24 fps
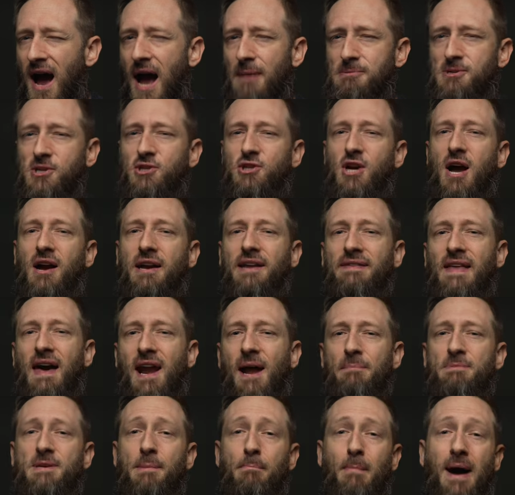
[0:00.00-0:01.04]
I'm just chalking that
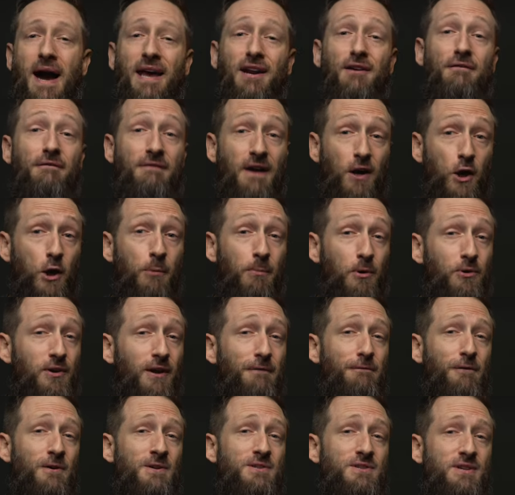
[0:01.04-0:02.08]
up to minor variable
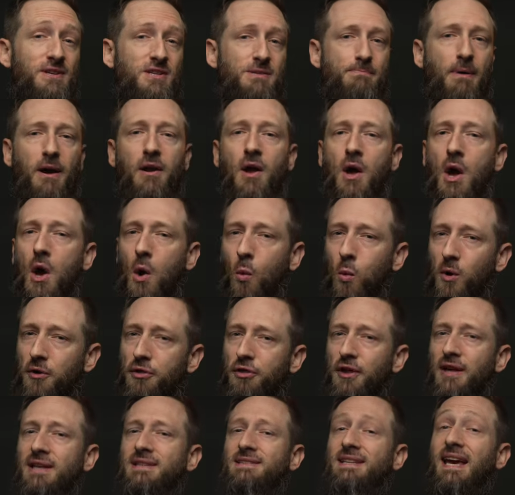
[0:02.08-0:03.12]
differences. But where
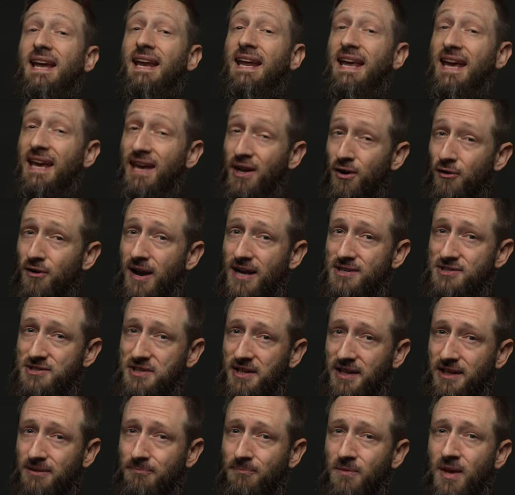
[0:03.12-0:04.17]
things get
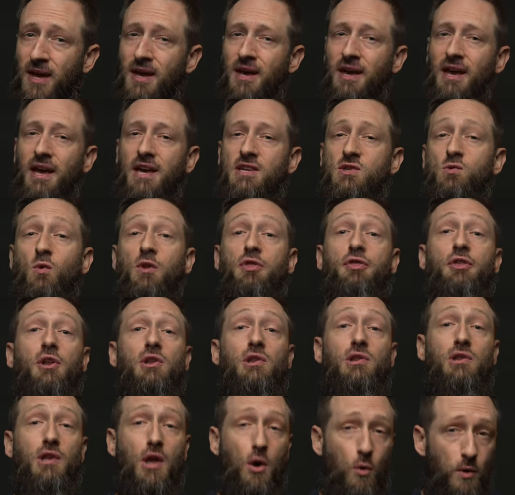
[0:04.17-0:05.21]
interesting is with the
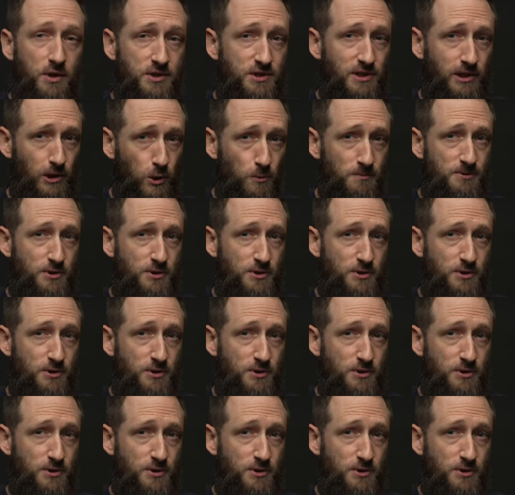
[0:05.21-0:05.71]
lowest loop